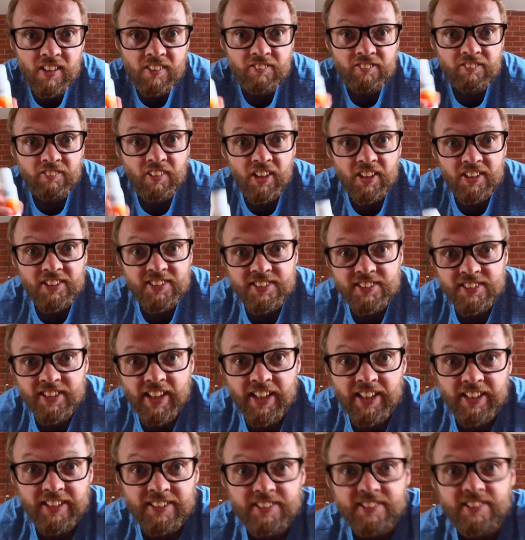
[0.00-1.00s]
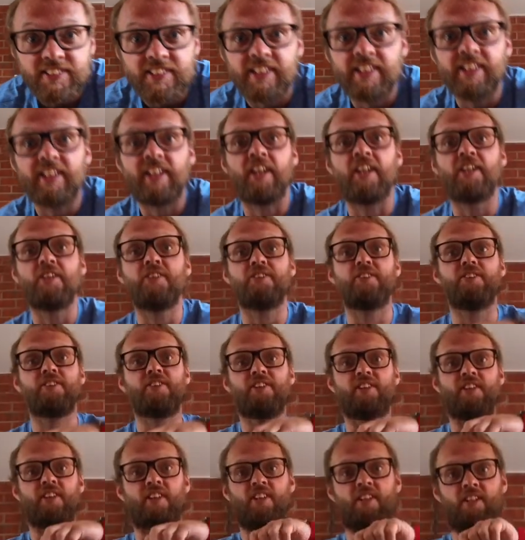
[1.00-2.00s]
First taste, here
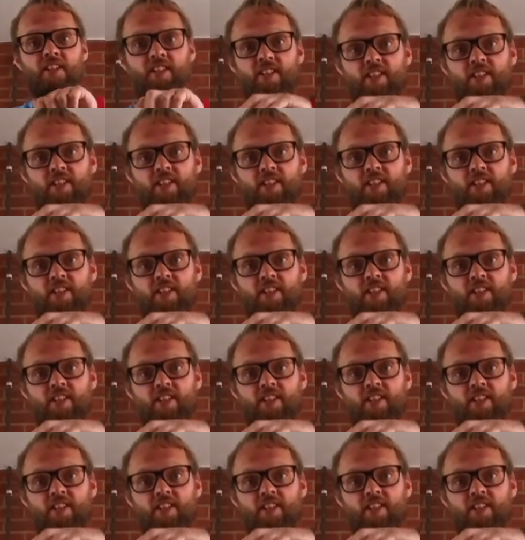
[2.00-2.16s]
goes.